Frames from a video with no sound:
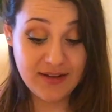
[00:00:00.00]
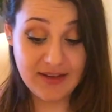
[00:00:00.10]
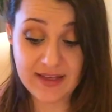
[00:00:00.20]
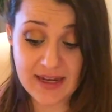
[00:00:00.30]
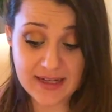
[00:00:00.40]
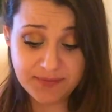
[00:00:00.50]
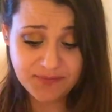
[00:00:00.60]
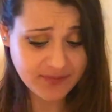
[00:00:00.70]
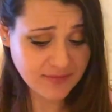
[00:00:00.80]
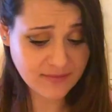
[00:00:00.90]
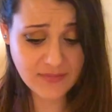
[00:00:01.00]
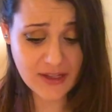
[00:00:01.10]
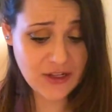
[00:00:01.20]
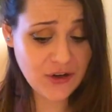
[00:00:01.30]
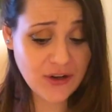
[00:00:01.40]
yeah,
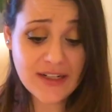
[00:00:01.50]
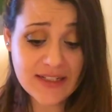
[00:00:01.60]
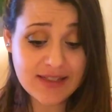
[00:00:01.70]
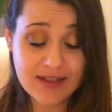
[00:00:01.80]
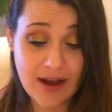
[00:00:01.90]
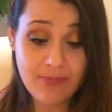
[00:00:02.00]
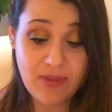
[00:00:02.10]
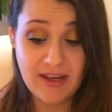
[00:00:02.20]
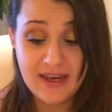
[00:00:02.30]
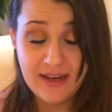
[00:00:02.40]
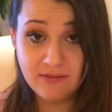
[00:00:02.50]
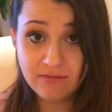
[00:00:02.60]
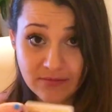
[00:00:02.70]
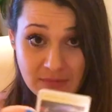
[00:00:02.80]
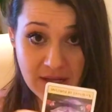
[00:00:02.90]
you're going to stop
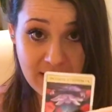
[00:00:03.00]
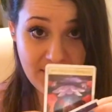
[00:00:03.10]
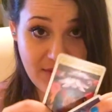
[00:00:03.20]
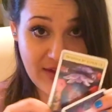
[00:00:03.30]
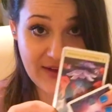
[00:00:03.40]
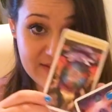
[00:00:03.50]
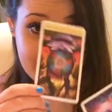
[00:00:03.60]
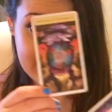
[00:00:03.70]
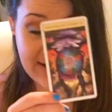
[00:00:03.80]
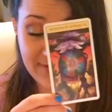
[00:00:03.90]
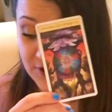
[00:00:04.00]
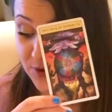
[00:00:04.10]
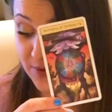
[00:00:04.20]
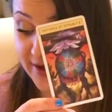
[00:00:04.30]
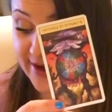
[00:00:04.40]
thinking that this is never going
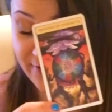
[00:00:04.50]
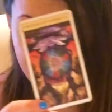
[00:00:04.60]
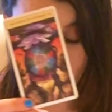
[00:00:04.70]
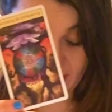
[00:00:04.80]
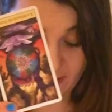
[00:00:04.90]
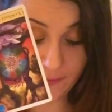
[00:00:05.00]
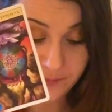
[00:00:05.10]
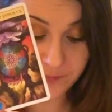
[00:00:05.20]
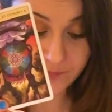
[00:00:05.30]
to work out for you,